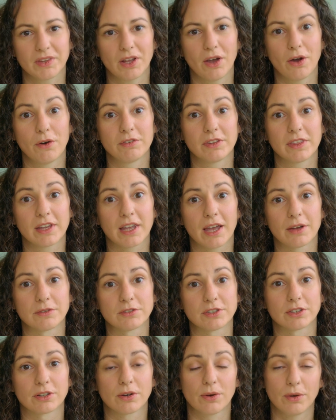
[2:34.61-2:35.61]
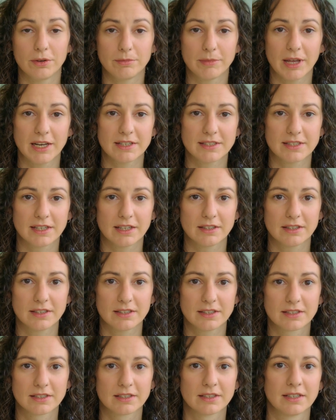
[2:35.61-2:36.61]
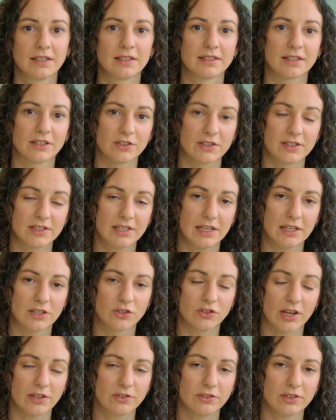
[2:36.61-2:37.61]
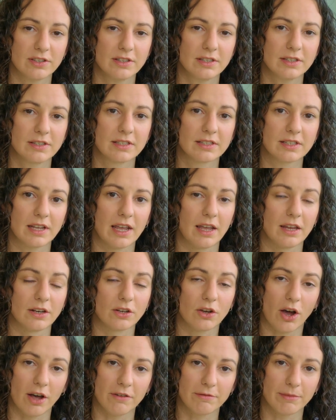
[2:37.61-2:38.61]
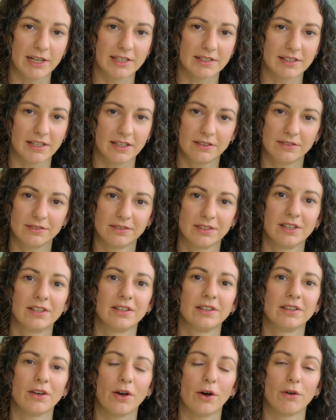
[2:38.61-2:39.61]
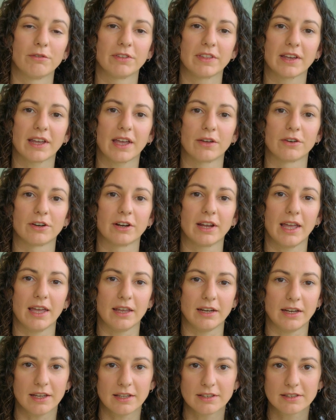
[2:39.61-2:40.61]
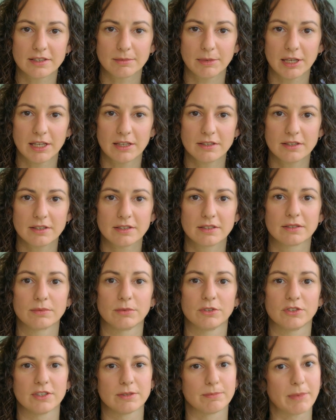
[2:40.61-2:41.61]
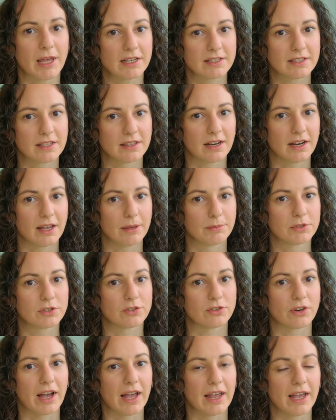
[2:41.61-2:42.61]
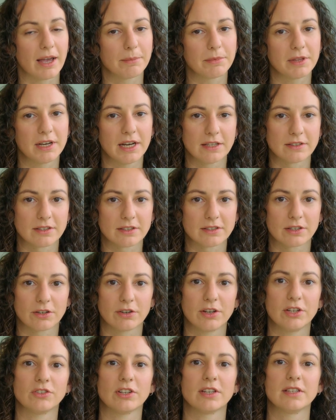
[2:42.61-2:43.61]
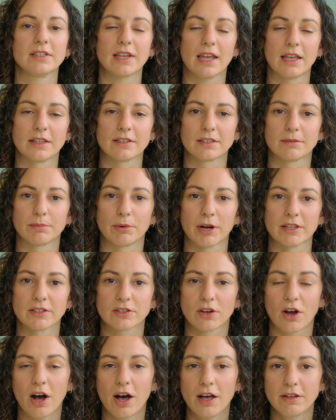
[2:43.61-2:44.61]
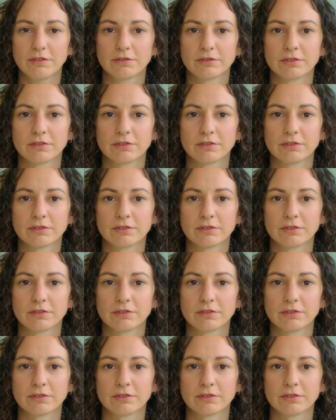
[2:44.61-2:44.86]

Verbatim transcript: Over-the-counter cold medicines, such as decongestants and cough medicine. Over-the-counter antihistamines, which is medicine that helps dry up the nasal secretions and suppress cough.